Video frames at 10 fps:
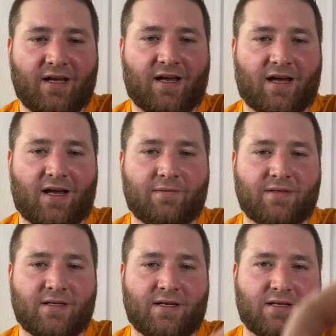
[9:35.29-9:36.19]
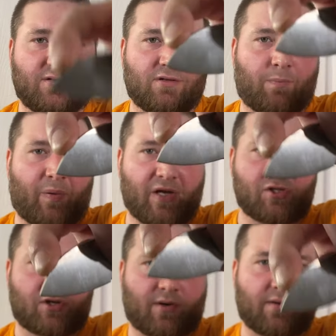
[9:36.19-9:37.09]
Um, and then you can do the
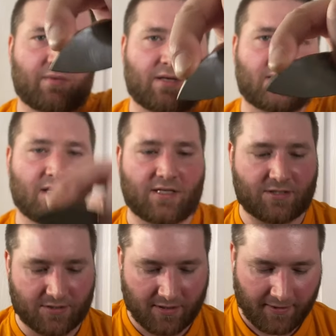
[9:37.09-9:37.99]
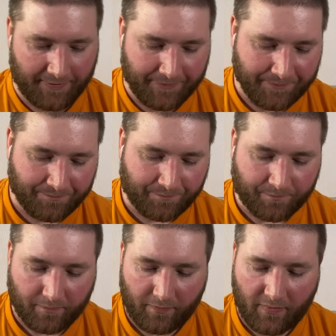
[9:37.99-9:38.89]
pinch grip like this.
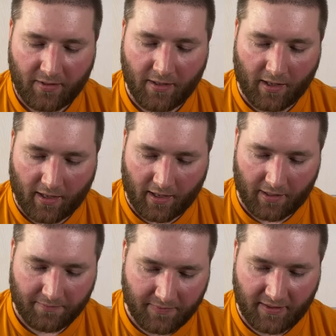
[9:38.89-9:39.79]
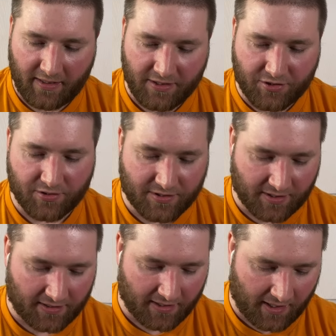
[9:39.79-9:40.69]
Um,
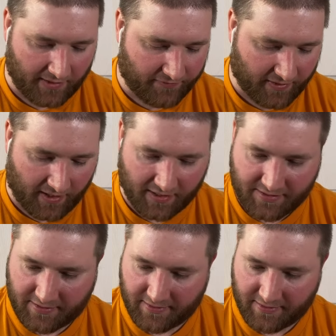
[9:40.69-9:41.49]
interesting knife, guys.